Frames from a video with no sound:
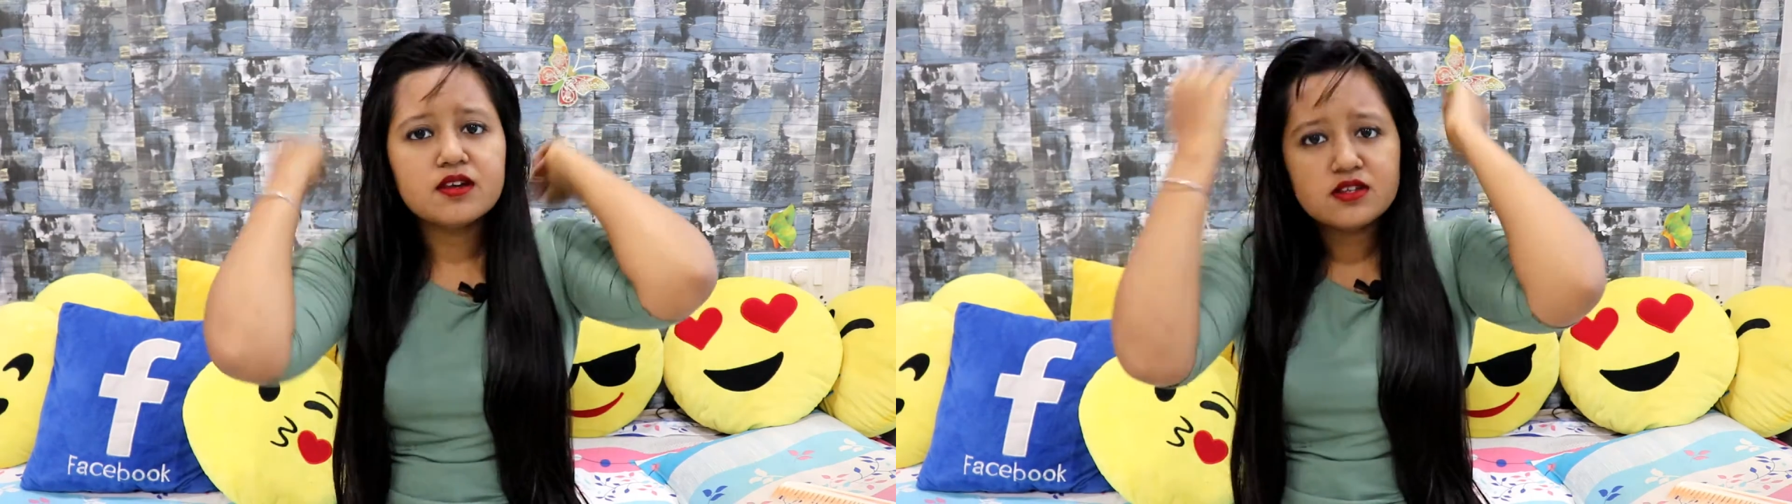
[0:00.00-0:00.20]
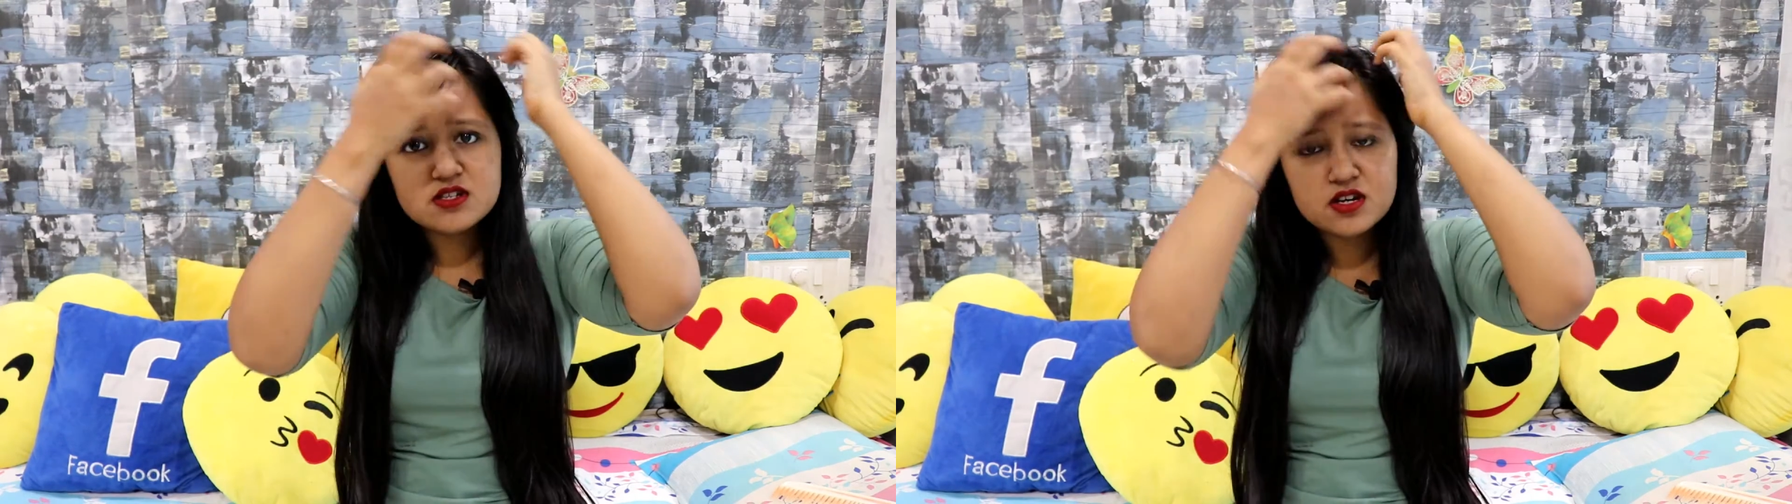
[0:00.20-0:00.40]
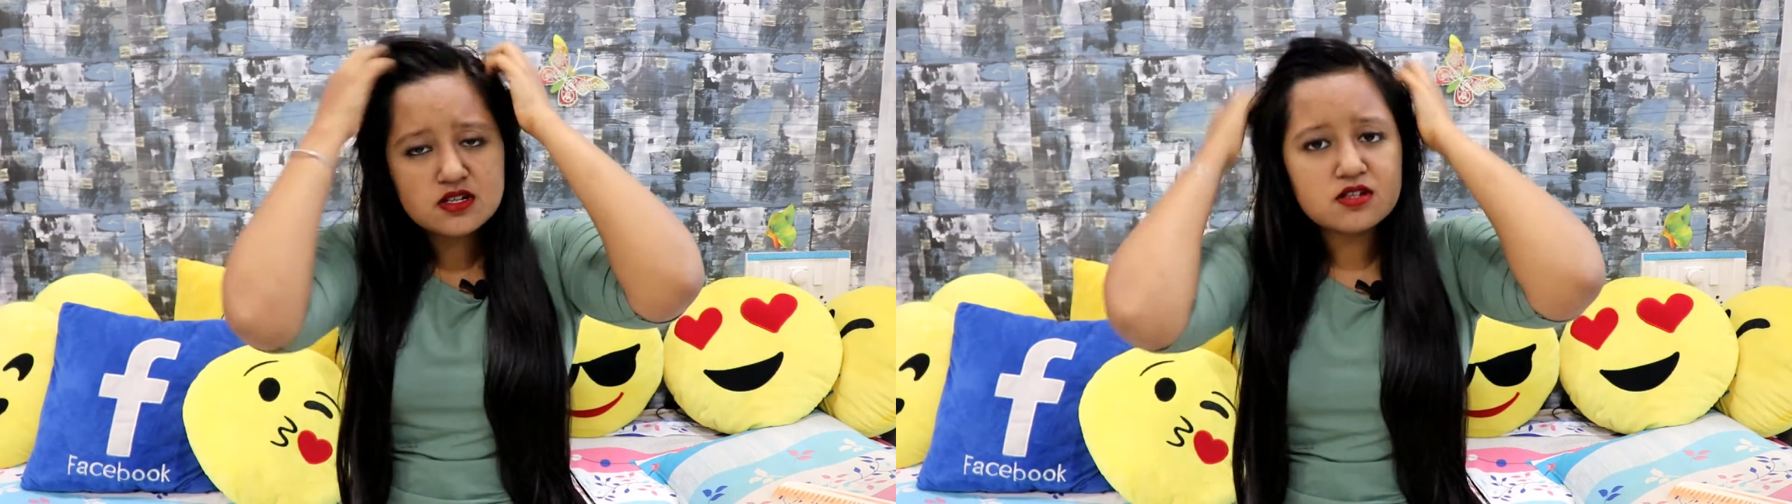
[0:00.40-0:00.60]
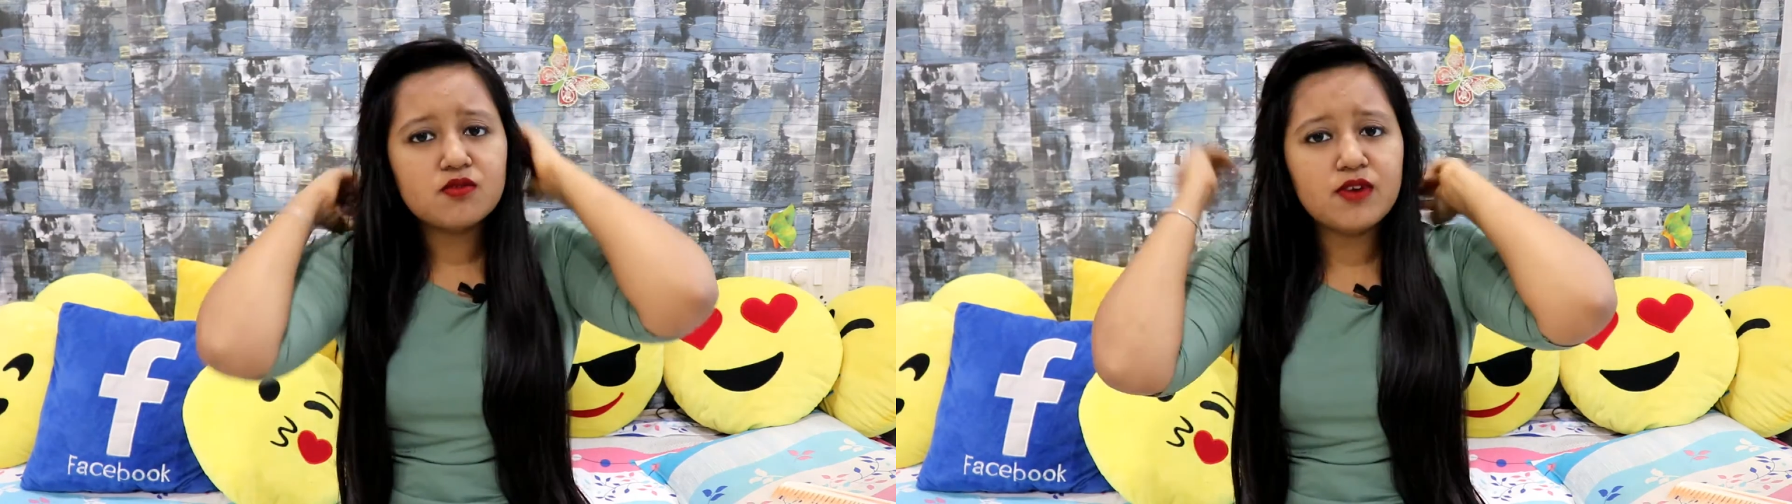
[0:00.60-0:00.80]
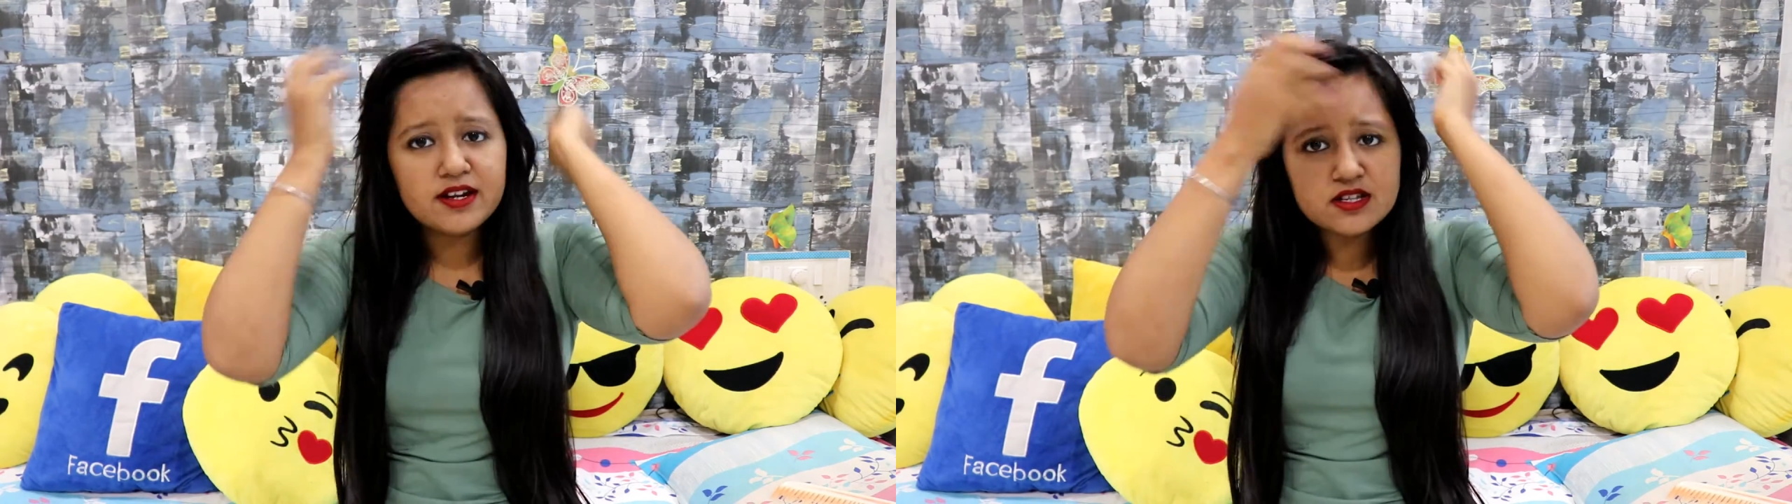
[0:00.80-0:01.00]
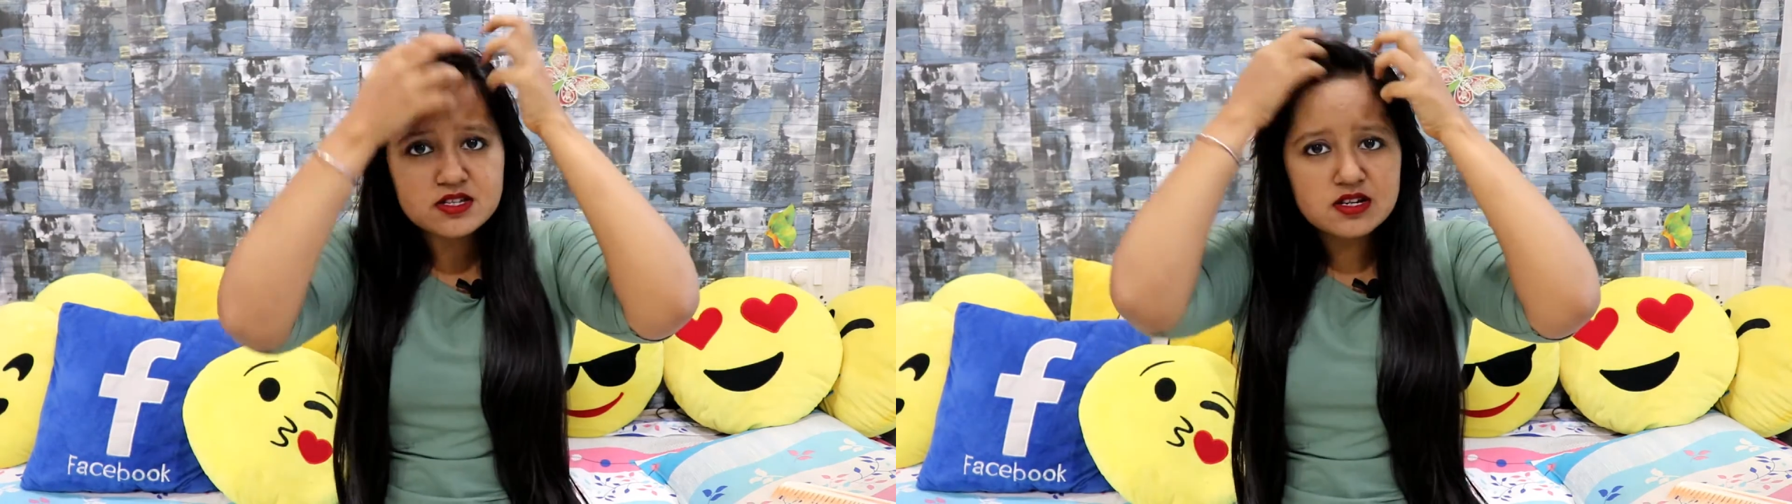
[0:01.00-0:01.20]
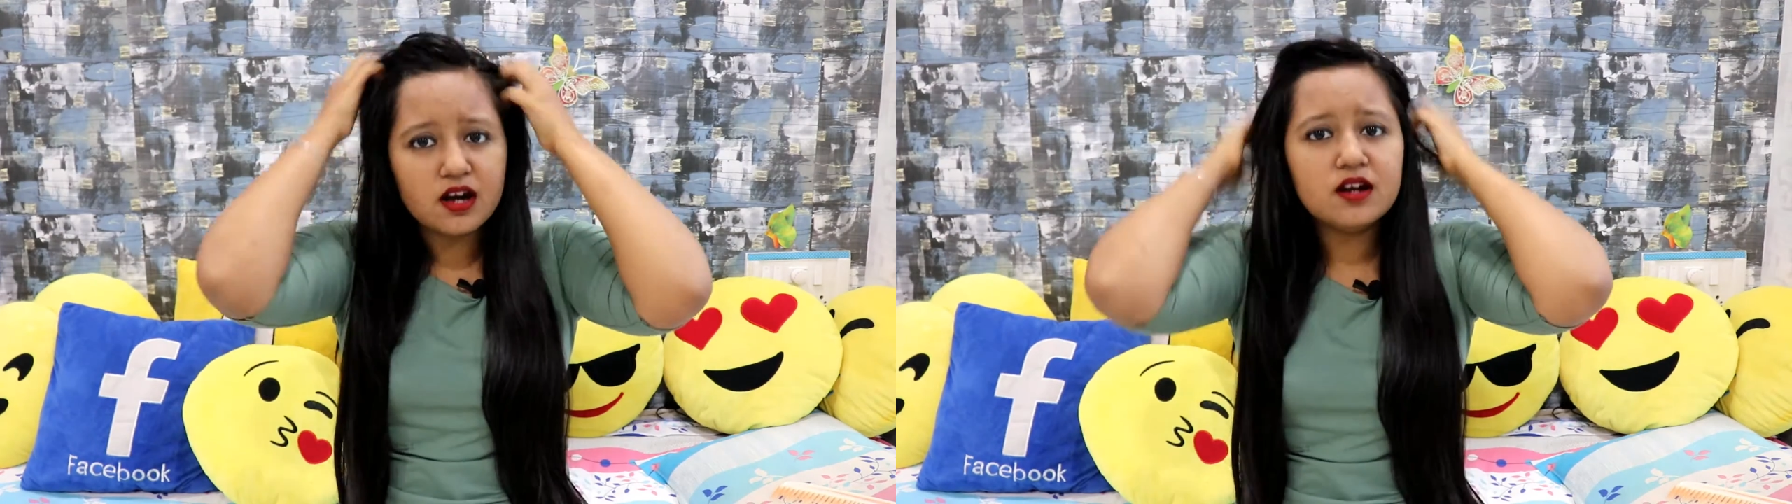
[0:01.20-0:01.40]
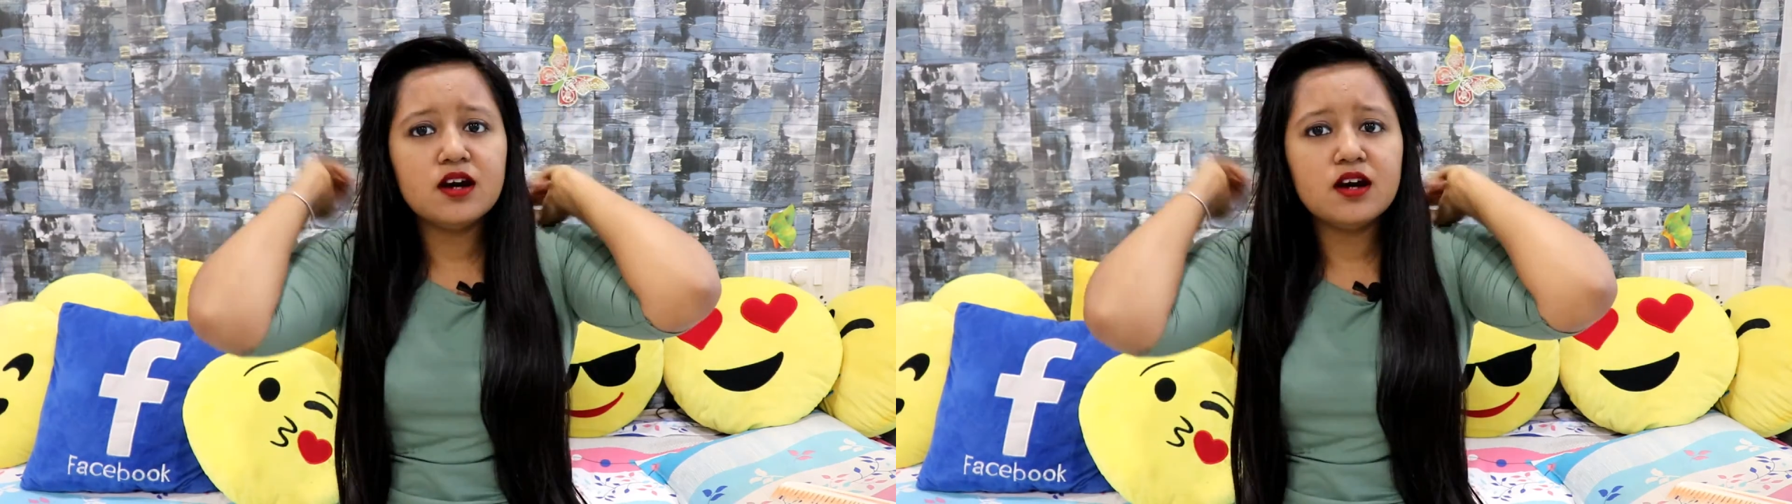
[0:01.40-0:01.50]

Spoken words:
just when it's done,